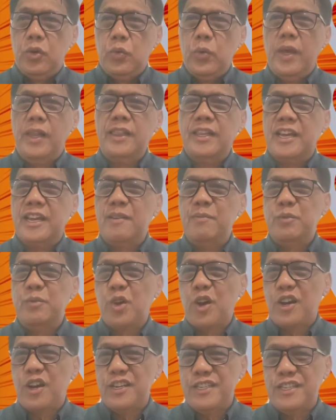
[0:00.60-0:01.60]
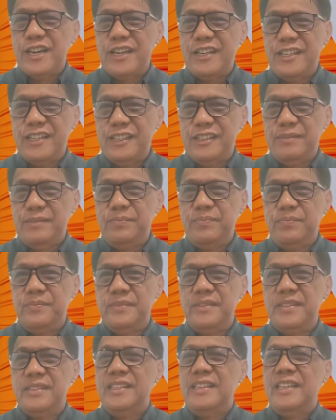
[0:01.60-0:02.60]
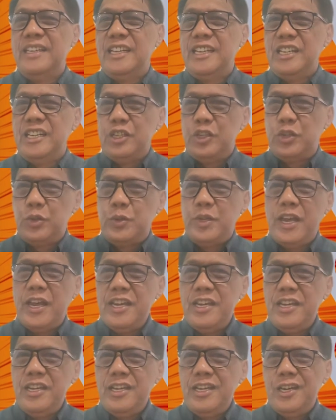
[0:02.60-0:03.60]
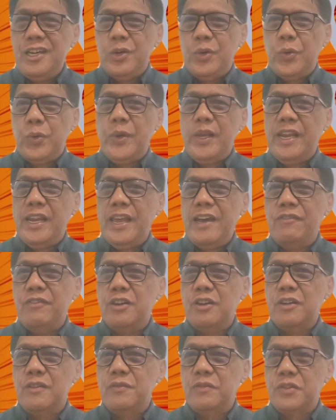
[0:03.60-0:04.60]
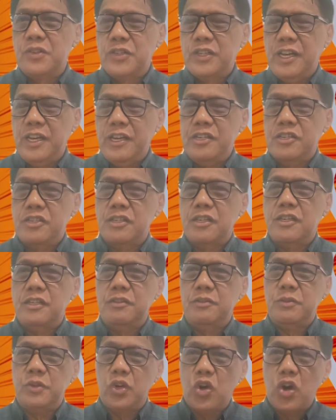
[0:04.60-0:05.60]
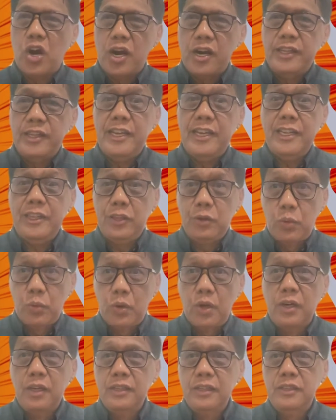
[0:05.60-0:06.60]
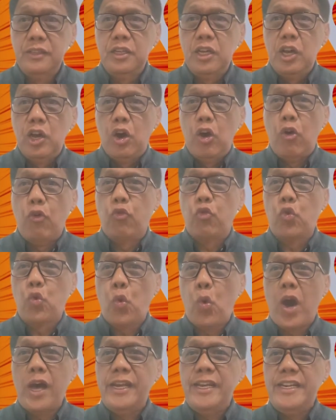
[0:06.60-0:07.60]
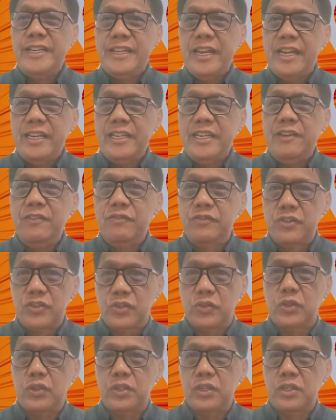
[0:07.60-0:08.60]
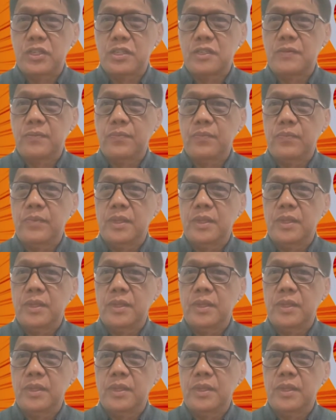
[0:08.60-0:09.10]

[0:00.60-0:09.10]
Welcome to our channel. Today, we will have a conversation regarding the world of qualitative research.